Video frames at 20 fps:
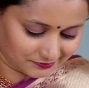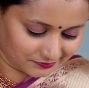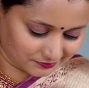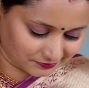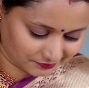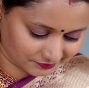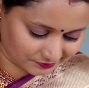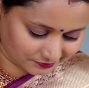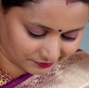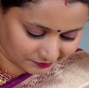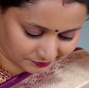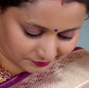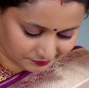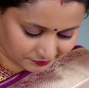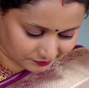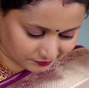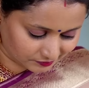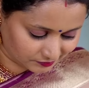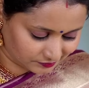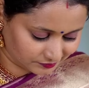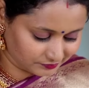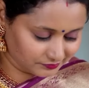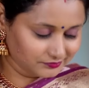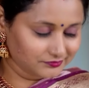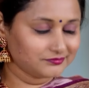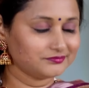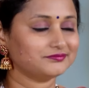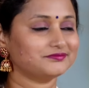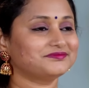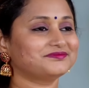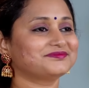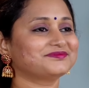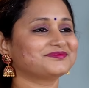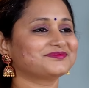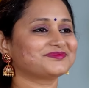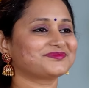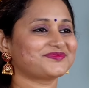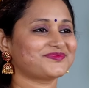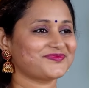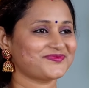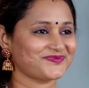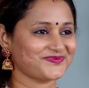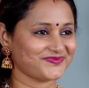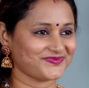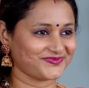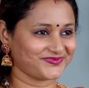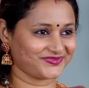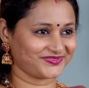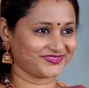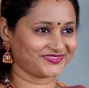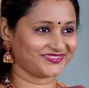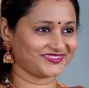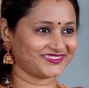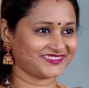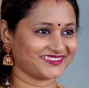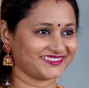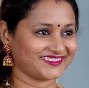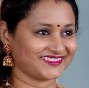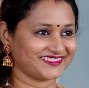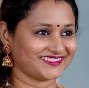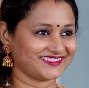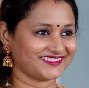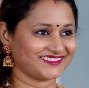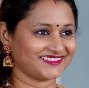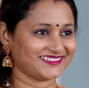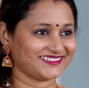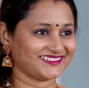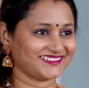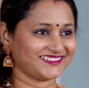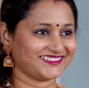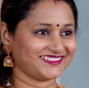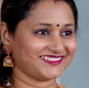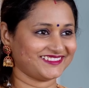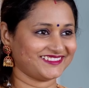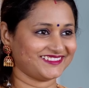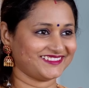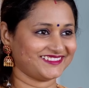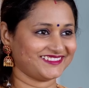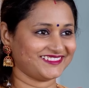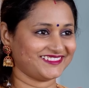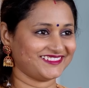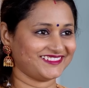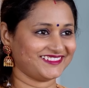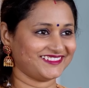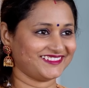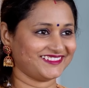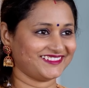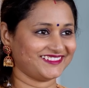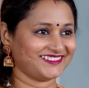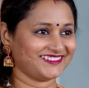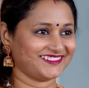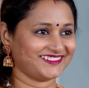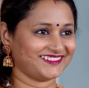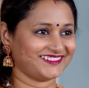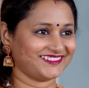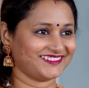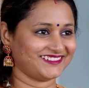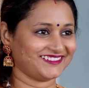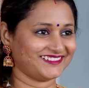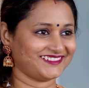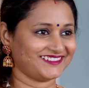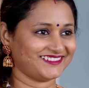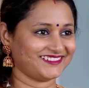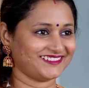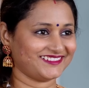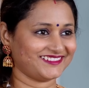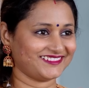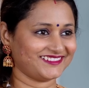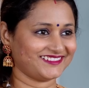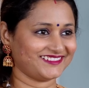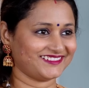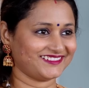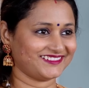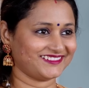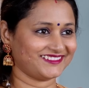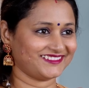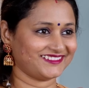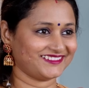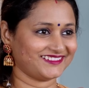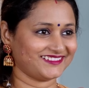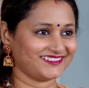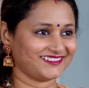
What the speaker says: Nothing is said.